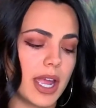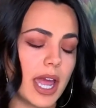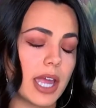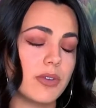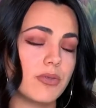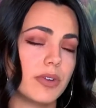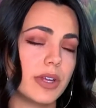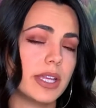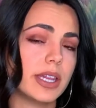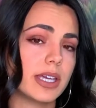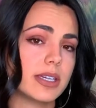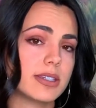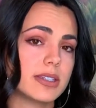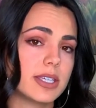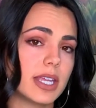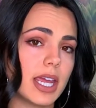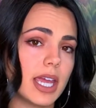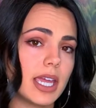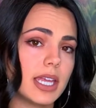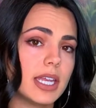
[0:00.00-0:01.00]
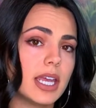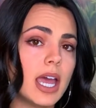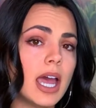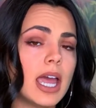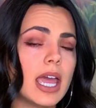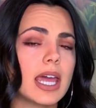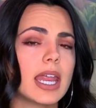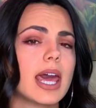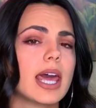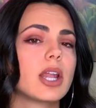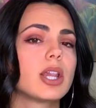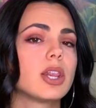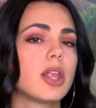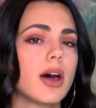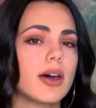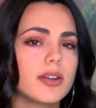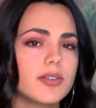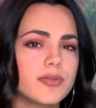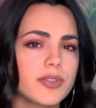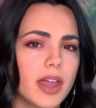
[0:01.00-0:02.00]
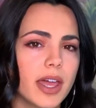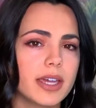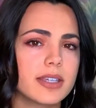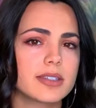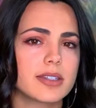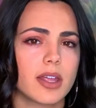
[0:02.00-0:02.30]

I relisted it. It had a lot of likes,